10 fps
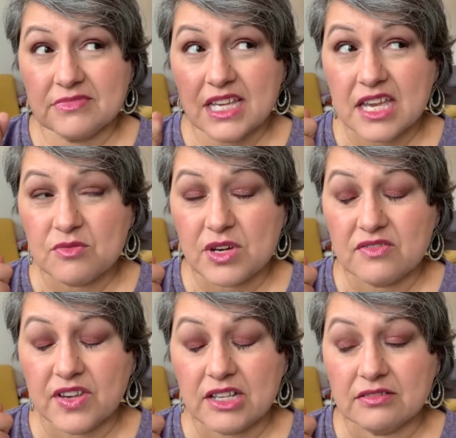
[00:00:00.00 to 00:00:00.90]
and 1
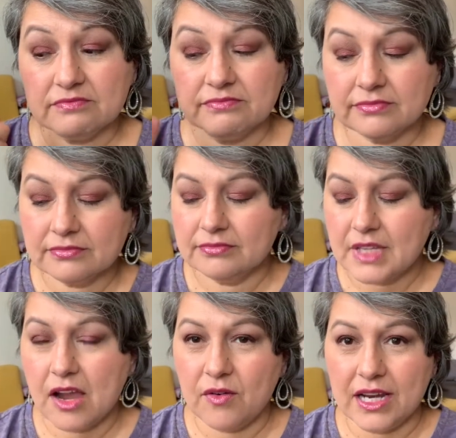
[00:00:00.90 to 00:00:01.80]
fail.
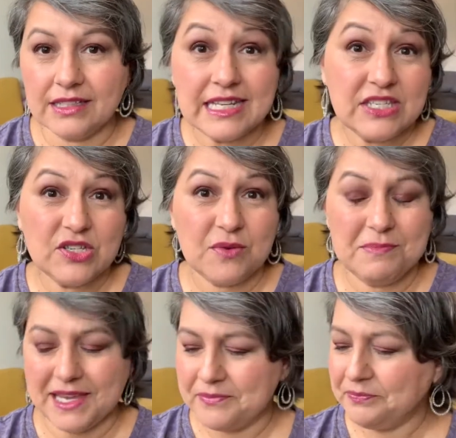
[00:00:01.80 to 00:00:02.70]
All right, let's jump
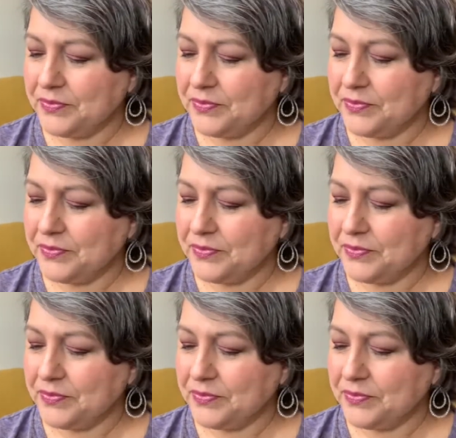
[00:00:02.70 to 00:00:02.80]
in.